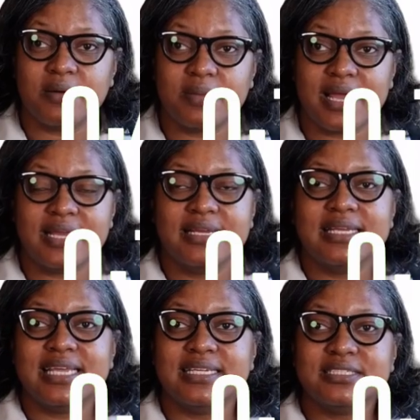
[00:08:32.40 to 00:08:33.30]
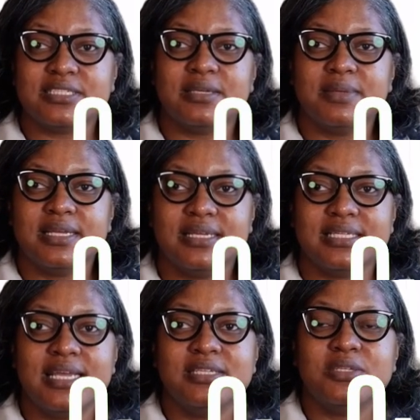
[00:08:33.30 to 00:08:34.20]
All right, ladies and gentlemen,
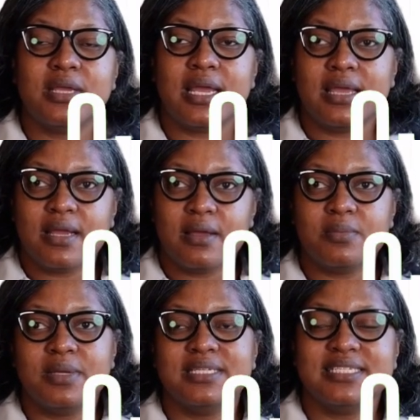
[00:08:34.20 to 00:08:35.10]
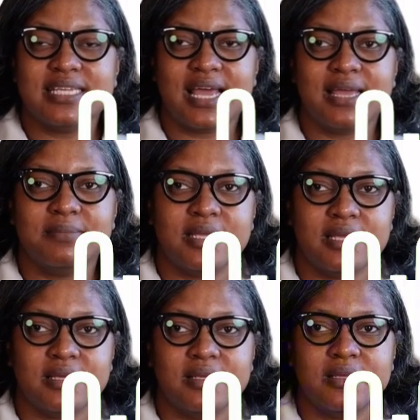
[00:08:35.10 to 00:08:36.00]
yesterday we stopped
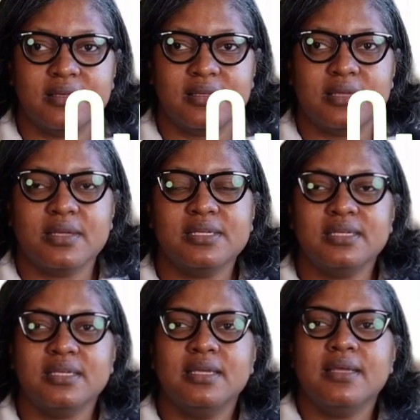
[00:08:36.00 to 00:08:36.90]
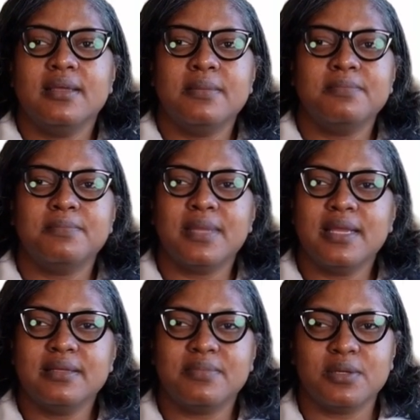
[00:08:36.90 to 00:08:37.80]
here at
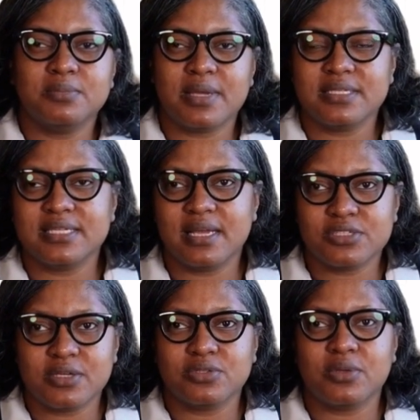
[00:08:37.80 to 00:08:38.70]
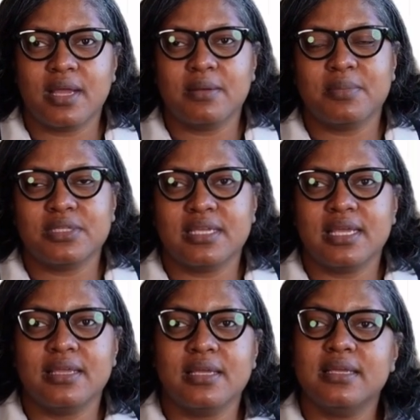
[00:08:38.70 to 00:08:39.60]
the funnel piece. I showed you how to put
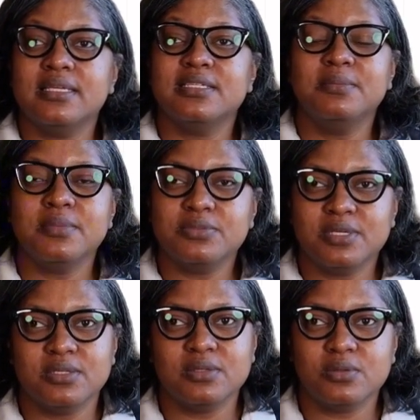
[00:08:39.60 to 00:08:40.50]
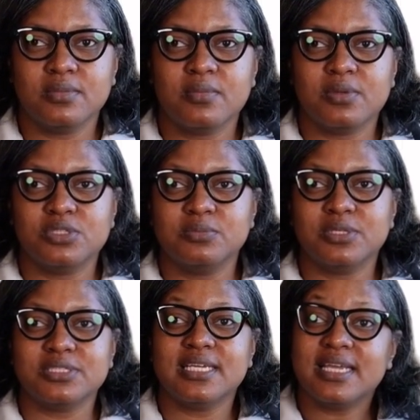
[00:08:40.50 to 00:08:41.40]
together a simple funnel, which
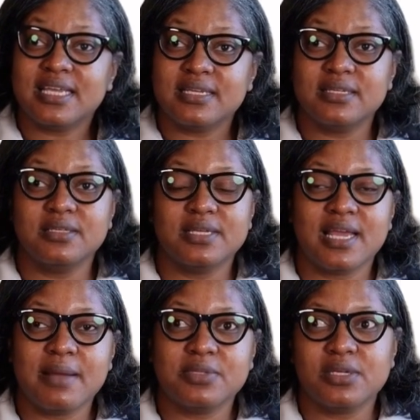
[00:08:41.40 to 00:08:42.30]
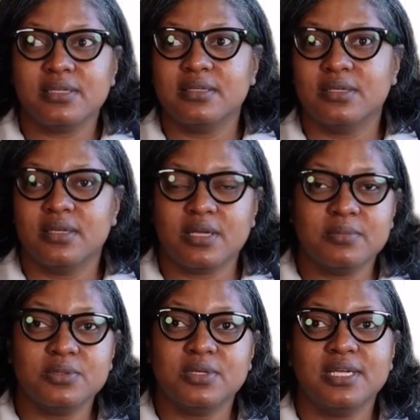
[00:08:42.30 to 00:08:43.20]
was again your capture, your
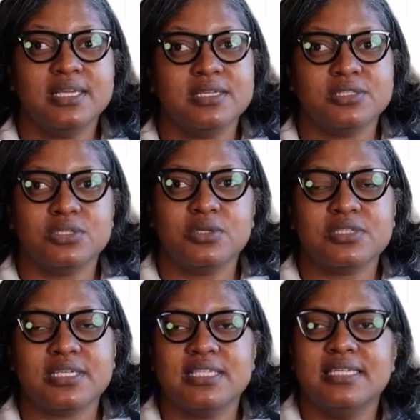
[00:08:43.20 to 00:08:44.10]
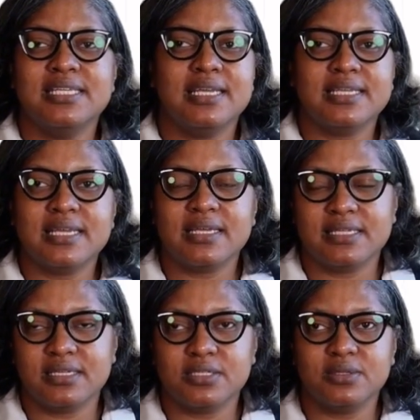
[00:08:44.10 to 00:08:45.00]
upgrade, success, and yay,
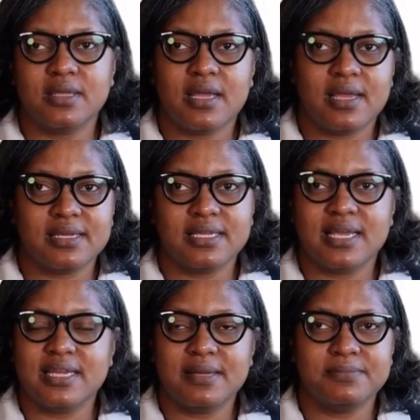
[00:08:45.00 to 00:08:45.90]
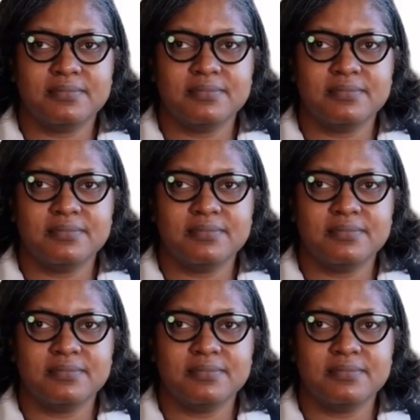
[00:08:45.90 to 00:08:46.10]
thank you, yada yada.